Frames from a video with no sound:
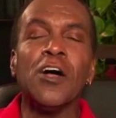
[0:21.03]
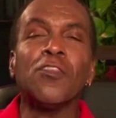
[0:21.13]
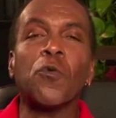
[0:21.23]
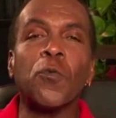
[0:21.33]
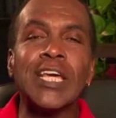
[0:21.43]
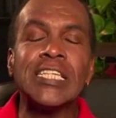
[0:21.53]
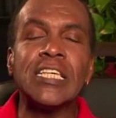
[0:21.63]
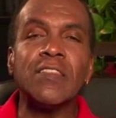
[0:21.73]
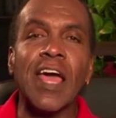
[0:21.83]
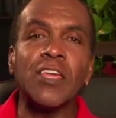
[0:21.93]
The
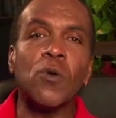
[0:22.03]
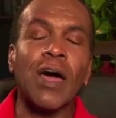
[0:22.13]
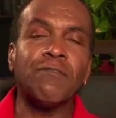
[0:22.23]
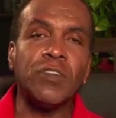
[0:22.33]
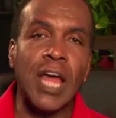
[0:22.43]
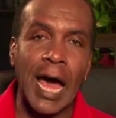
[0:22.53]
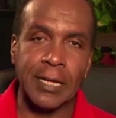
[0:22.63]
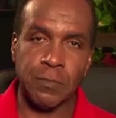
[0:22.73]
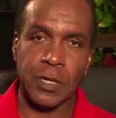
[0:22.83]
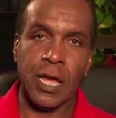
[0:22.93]
reason that you have
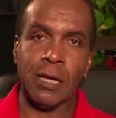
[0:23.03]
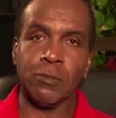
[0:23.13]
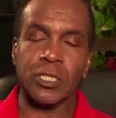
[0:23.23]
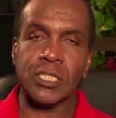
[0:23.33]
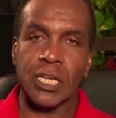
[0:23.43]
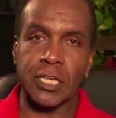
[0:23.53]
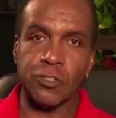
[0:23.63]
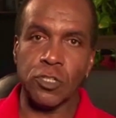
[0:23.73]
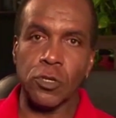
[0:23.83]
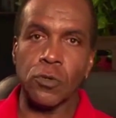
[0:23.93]
not been able to sing
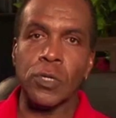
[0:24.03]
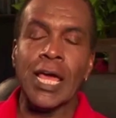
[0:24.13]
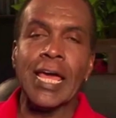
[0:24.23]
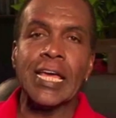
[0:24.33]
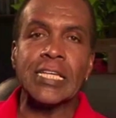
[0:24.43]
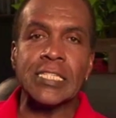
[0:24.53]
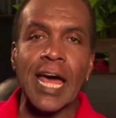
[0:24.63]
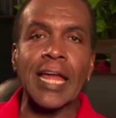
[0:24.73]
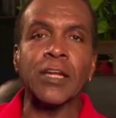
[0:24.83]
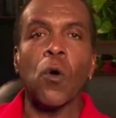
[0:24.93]
in tune is
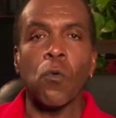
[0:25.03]
that,